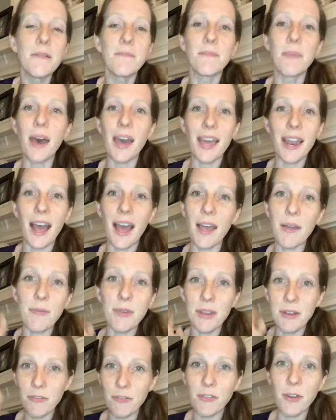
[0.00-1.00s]
But I
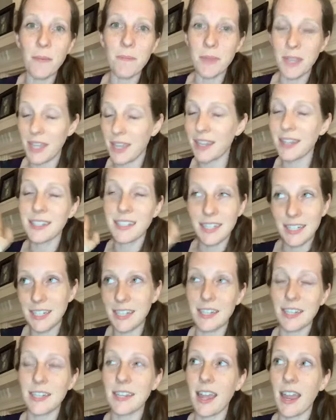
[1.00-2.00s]
went from being
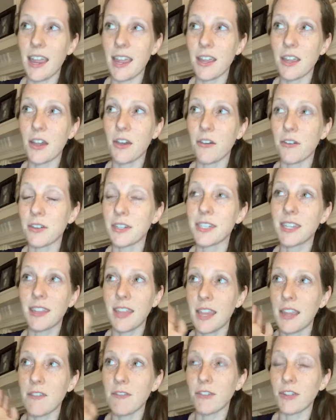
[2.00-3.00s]
addicted to Diet Coke to
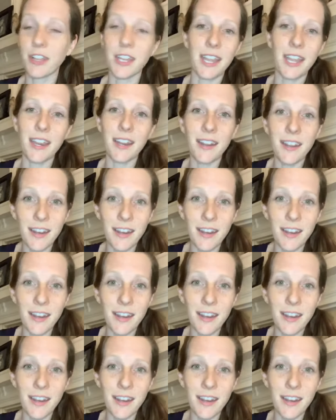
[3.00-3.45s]
thankfully